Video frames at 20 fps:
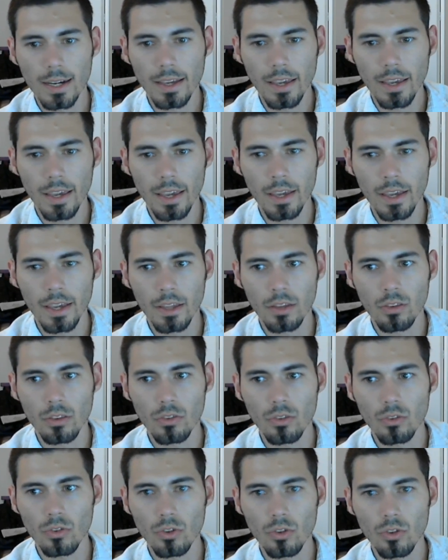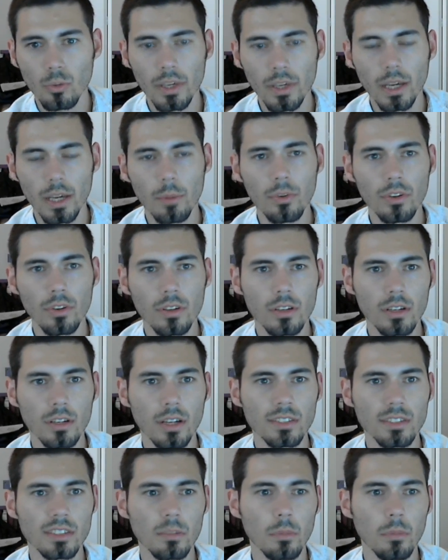and you'll be able to
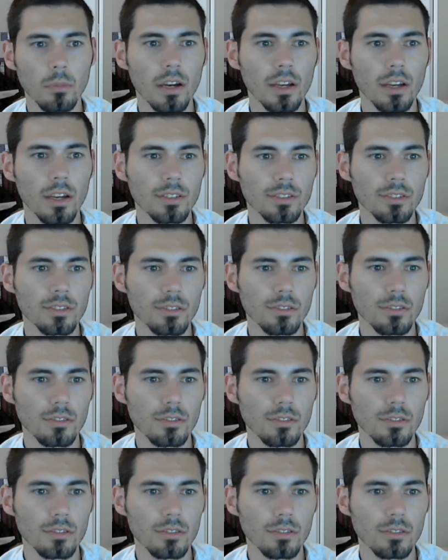customize